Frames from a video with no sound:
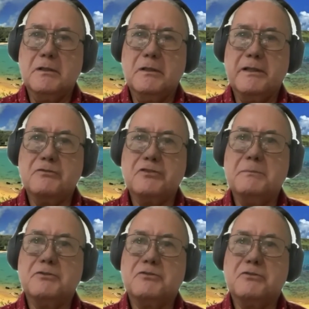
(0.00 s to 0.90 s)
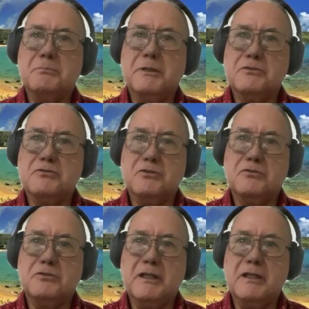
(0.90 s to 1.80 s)
That's almost as much
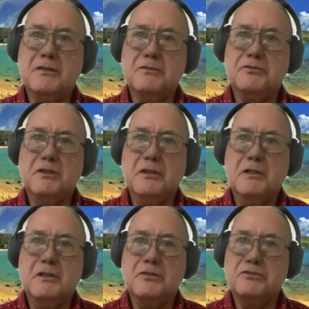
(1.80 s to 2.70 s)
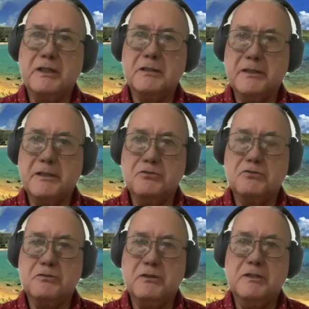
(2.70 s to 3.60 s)
as the state
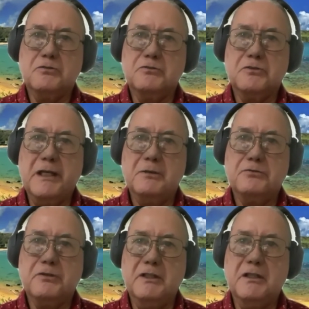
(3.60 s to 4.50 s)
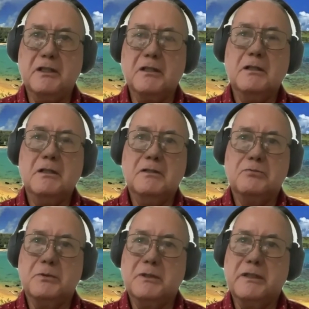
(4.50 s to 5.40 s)
legislature is now saying
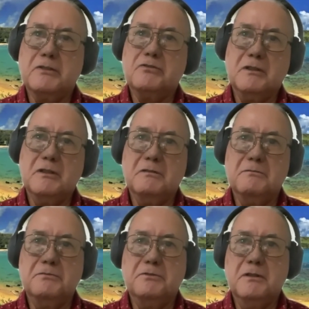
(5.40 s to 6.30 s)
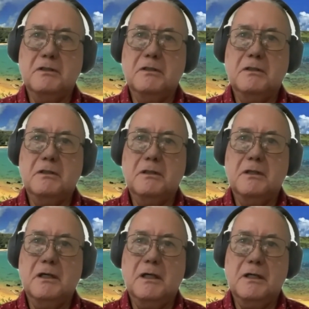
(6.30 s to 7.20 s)
is willing to give
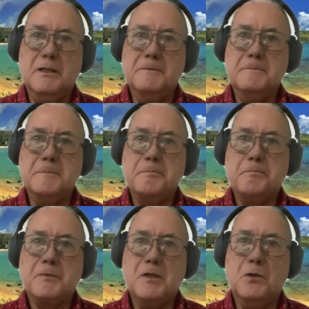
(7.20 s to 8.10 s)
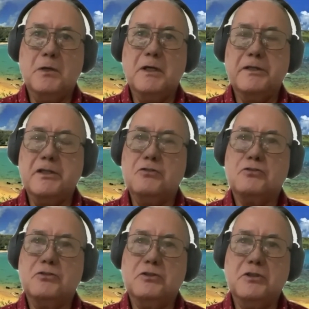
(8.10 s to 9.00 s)
OHA
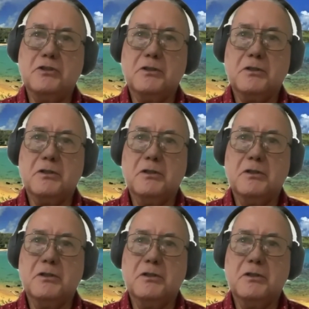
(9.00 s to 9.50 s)
each year.